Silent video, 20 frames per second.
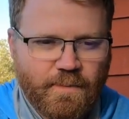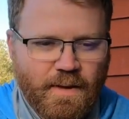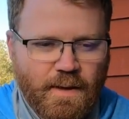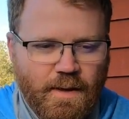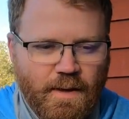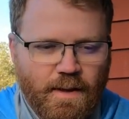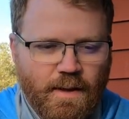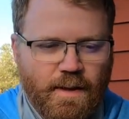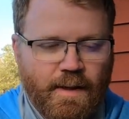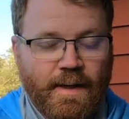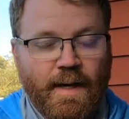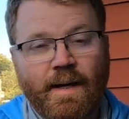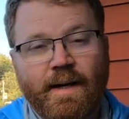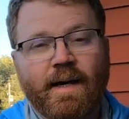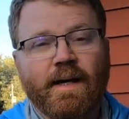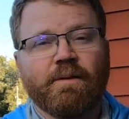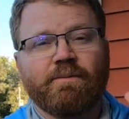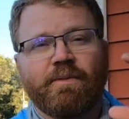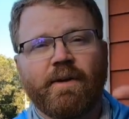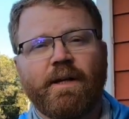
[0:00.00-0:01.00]
And I
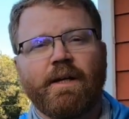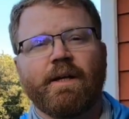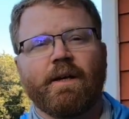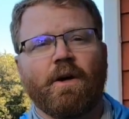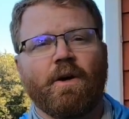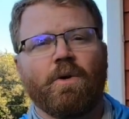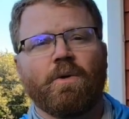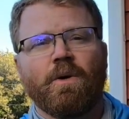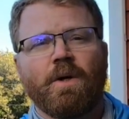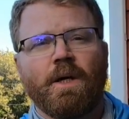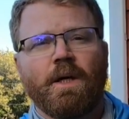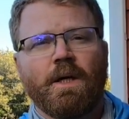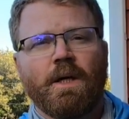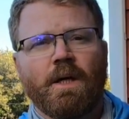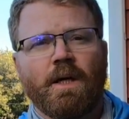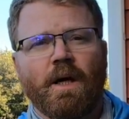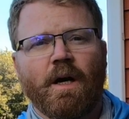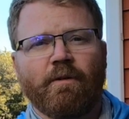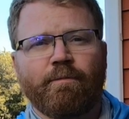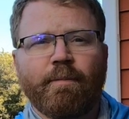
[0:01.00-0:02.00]
got a video
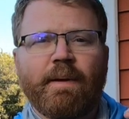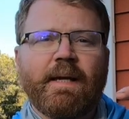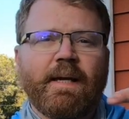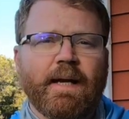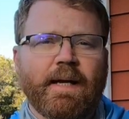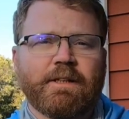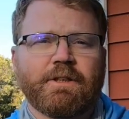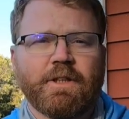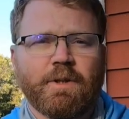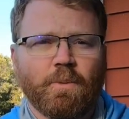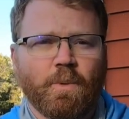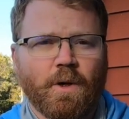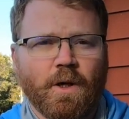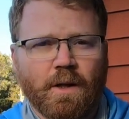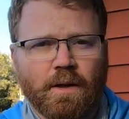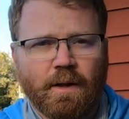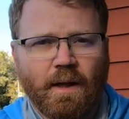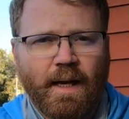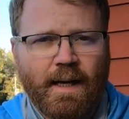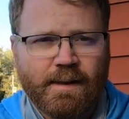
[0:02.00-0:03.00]
of me catching
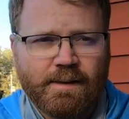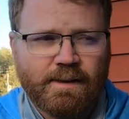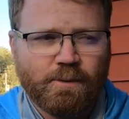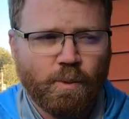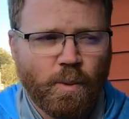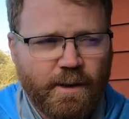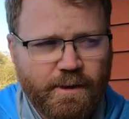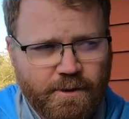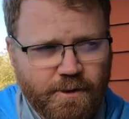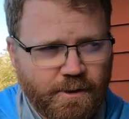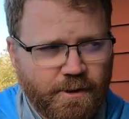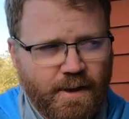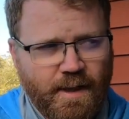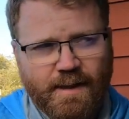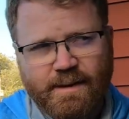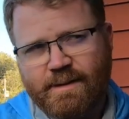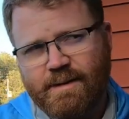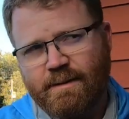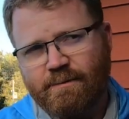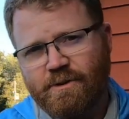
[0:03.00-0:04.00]
one last winter. You
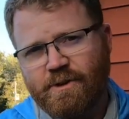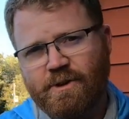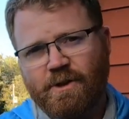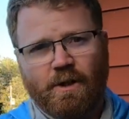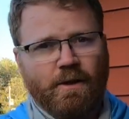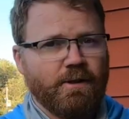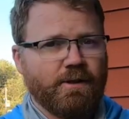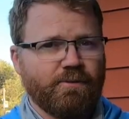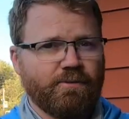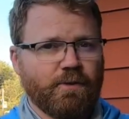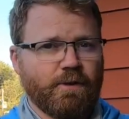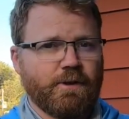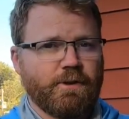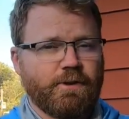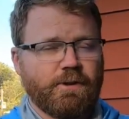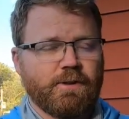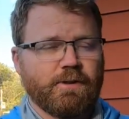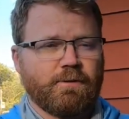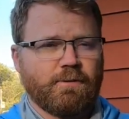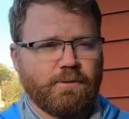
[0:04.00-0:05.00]
guys never saw this
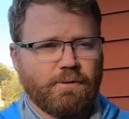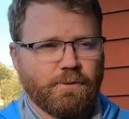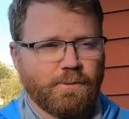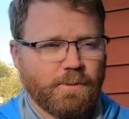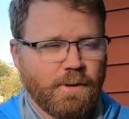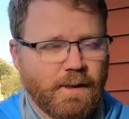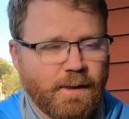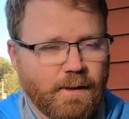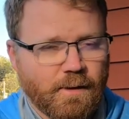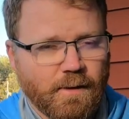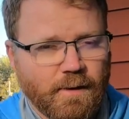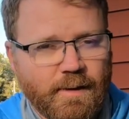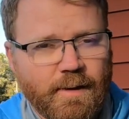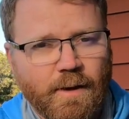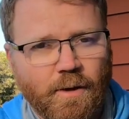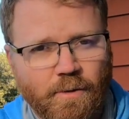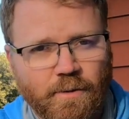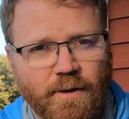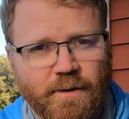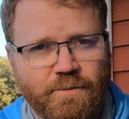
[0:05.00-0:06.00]
footage because this was literally
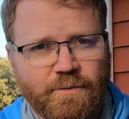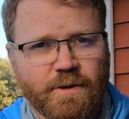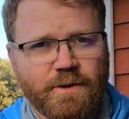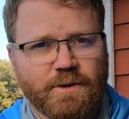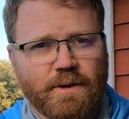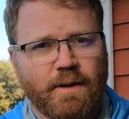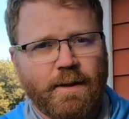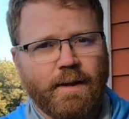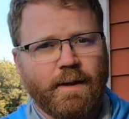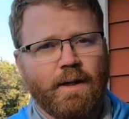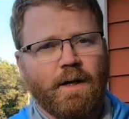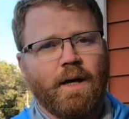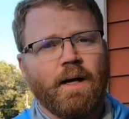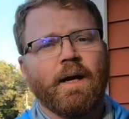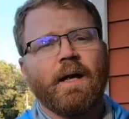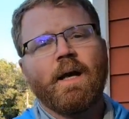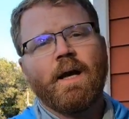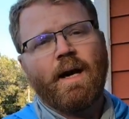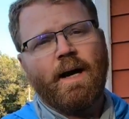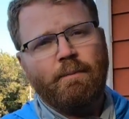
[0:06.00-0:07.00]
the only fish that I caught.
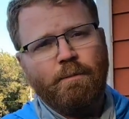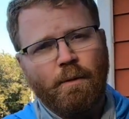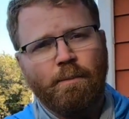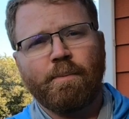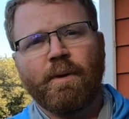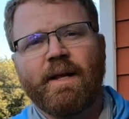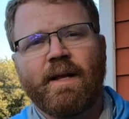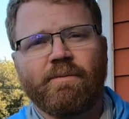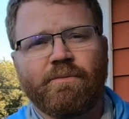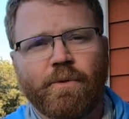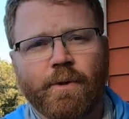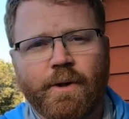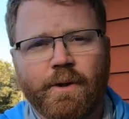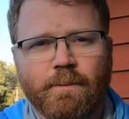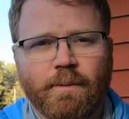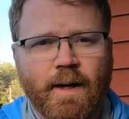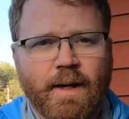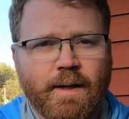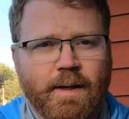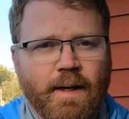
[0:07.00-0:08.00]
I'm going to play that for you
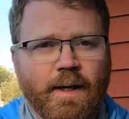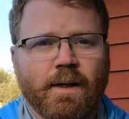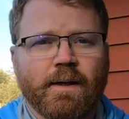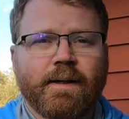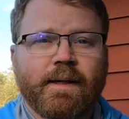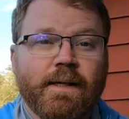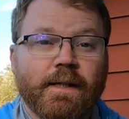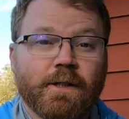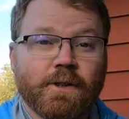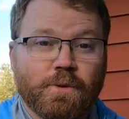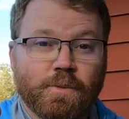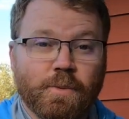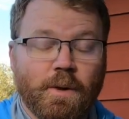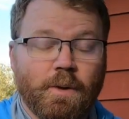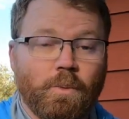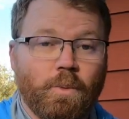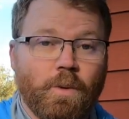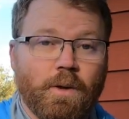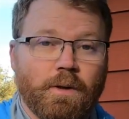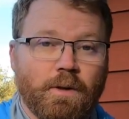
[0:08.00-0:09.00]
right now. Here's
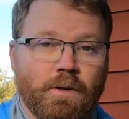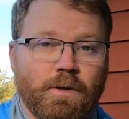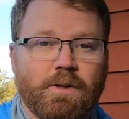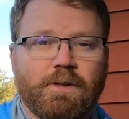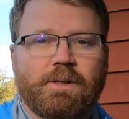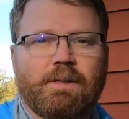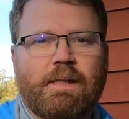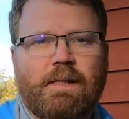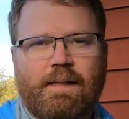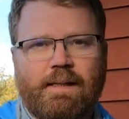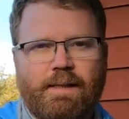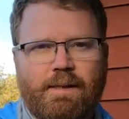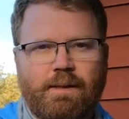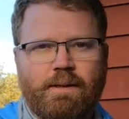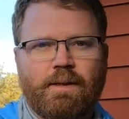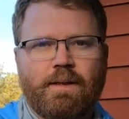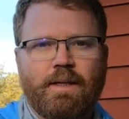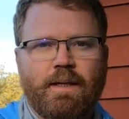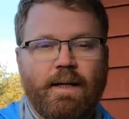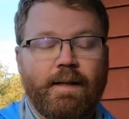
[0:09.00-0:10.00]
what one looks like.
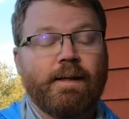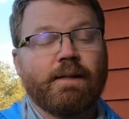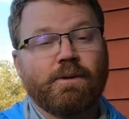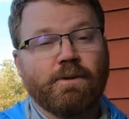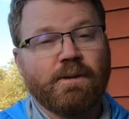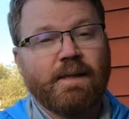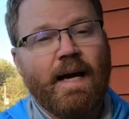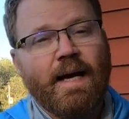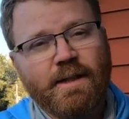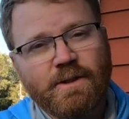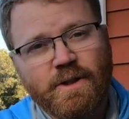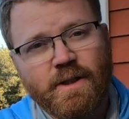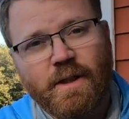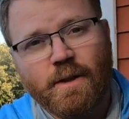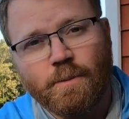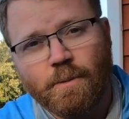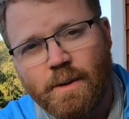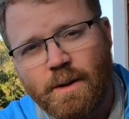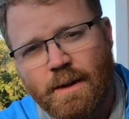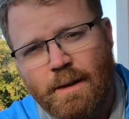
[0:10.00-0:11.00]
And this was actually
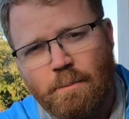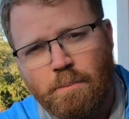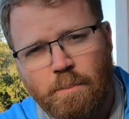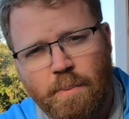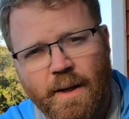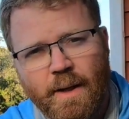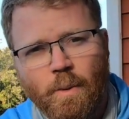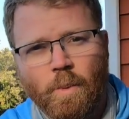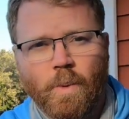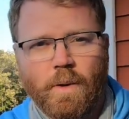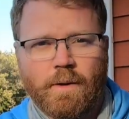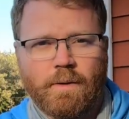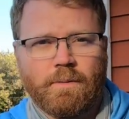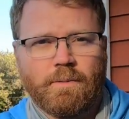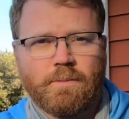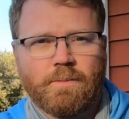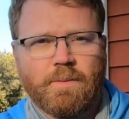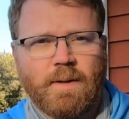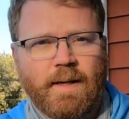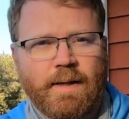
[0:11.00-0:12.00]
a really big one,
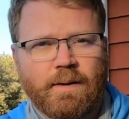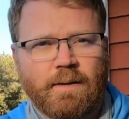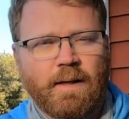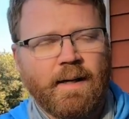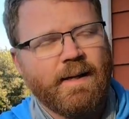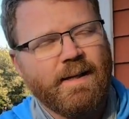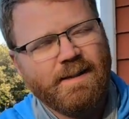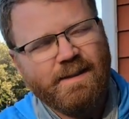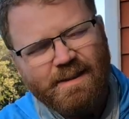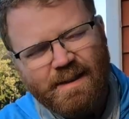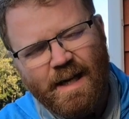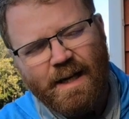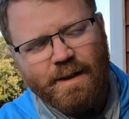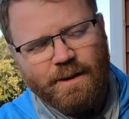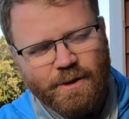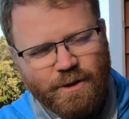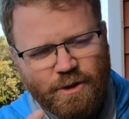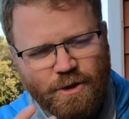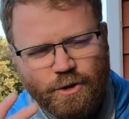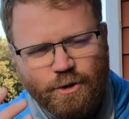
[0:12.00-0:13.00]
right? Like, it's
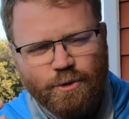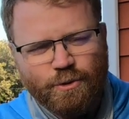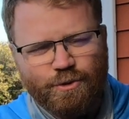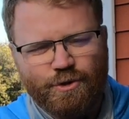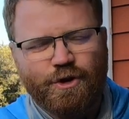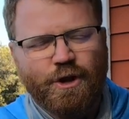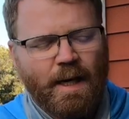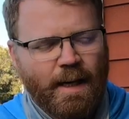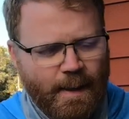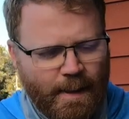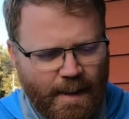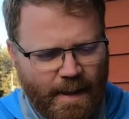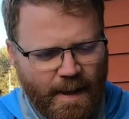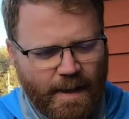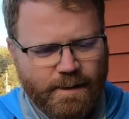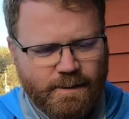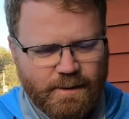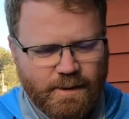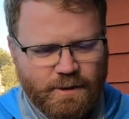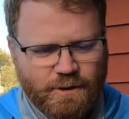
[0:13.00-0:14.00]
not huge,
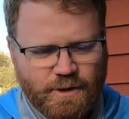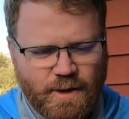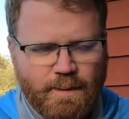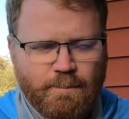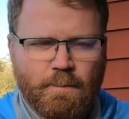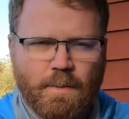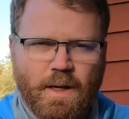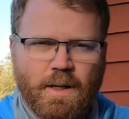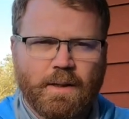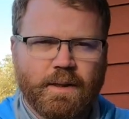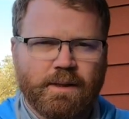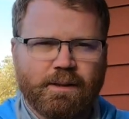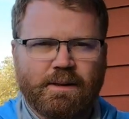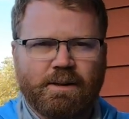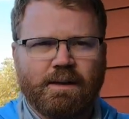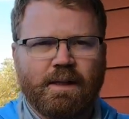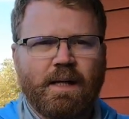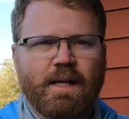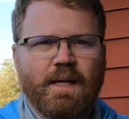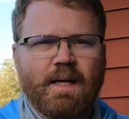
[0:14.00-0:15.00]
gigantic,
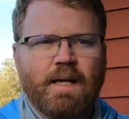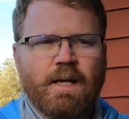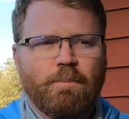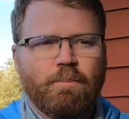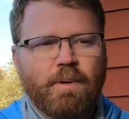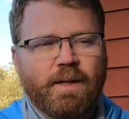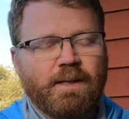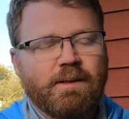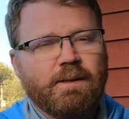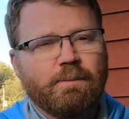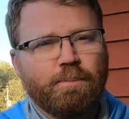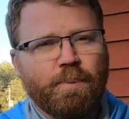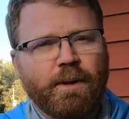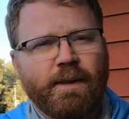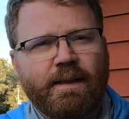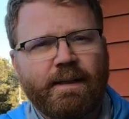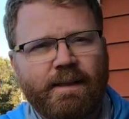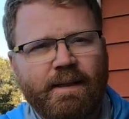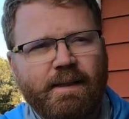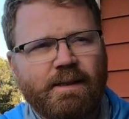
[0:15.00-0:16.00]
gymongous, but it's a
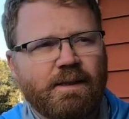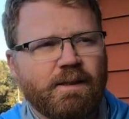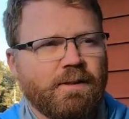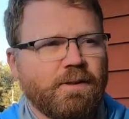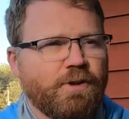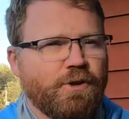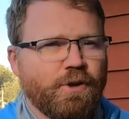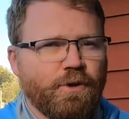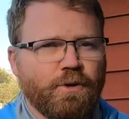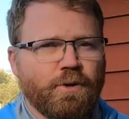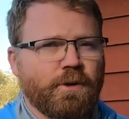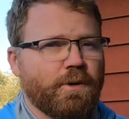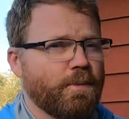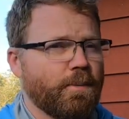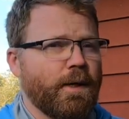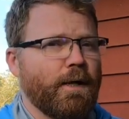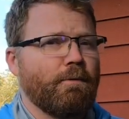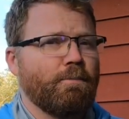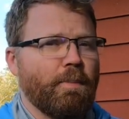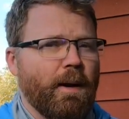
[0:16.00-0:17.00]
pretty decent 2 to
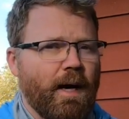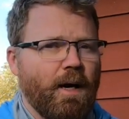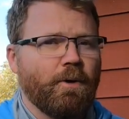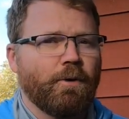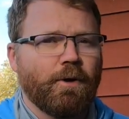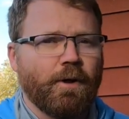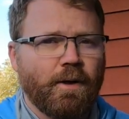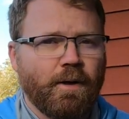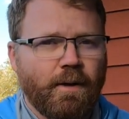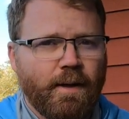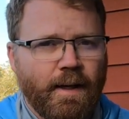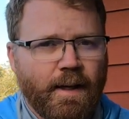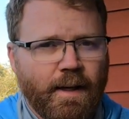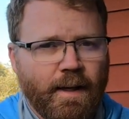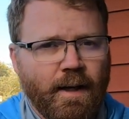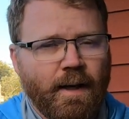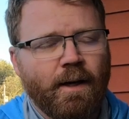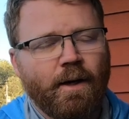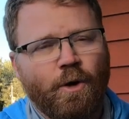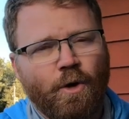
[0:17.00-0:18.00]
3 pounder,
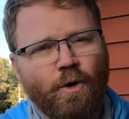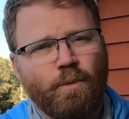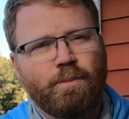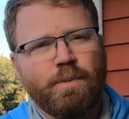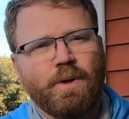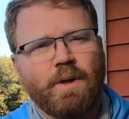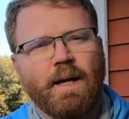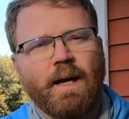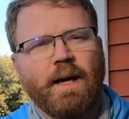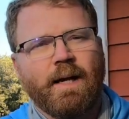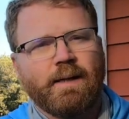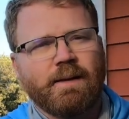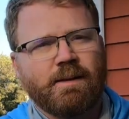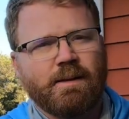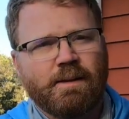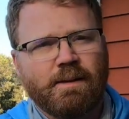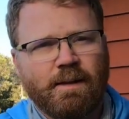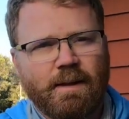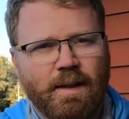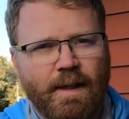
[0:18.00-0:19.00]
and I hope you
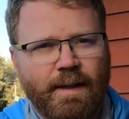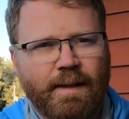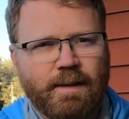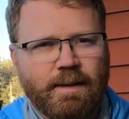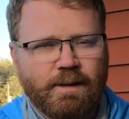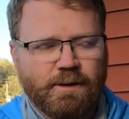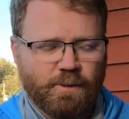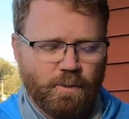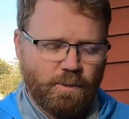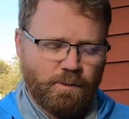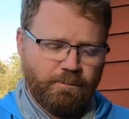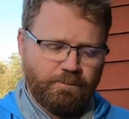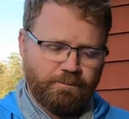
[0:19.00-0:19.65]
guys like this one.